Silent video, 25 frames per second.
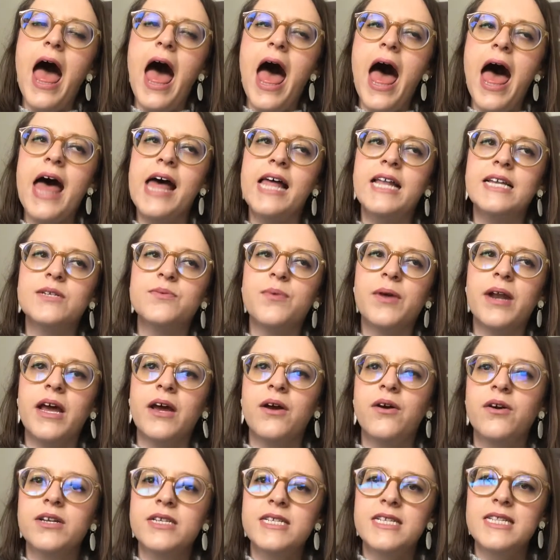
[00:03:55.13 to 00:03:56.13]
and when I
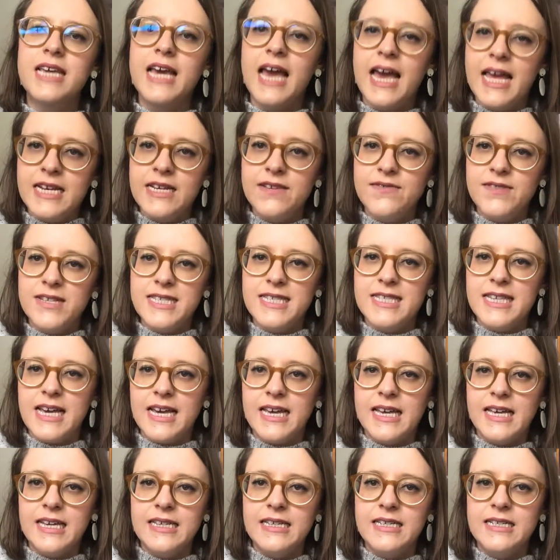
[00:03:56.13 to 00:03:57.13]
got to the end of the
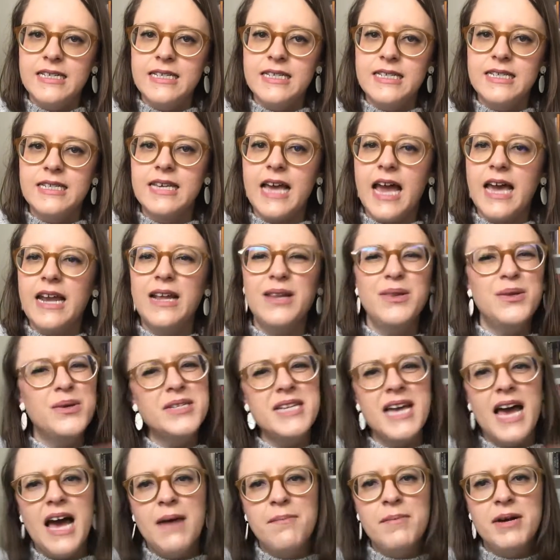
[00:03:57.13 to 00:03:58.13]
second skein I looked
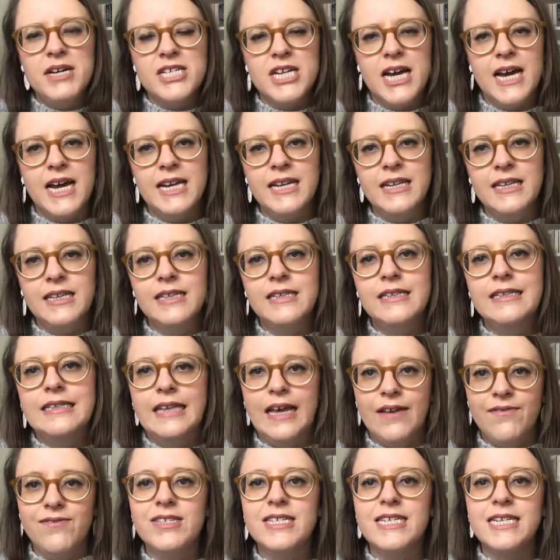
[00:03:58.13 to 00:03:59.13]
at how much I had
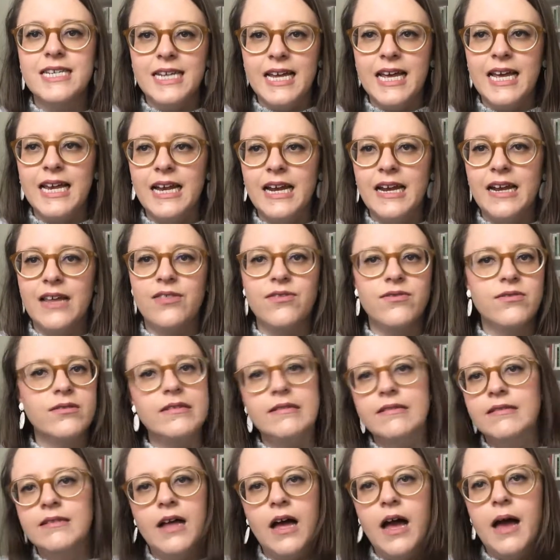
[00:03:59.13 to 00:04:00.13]
left to knit and I thought, oh,